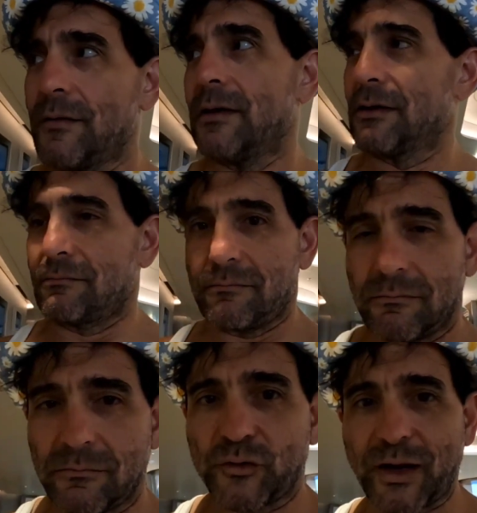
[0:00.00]
the
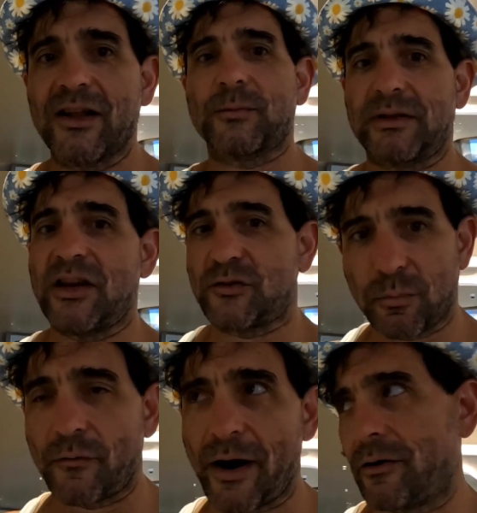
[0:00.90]
transportation
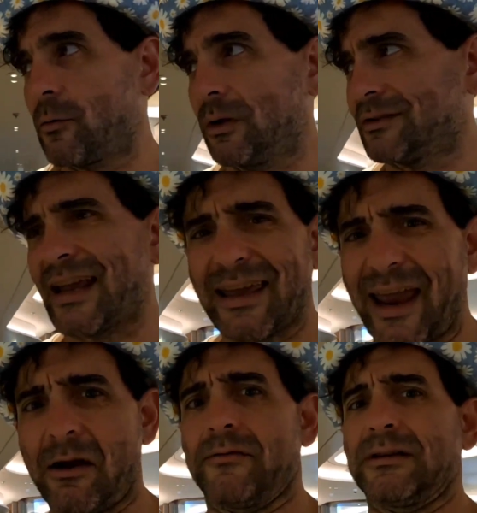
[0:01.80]
provider will take
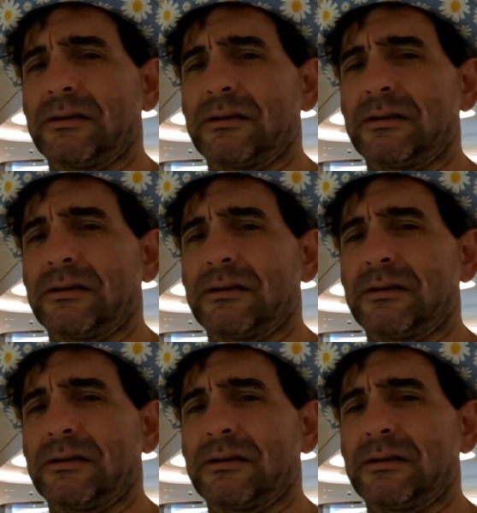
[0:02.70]
care of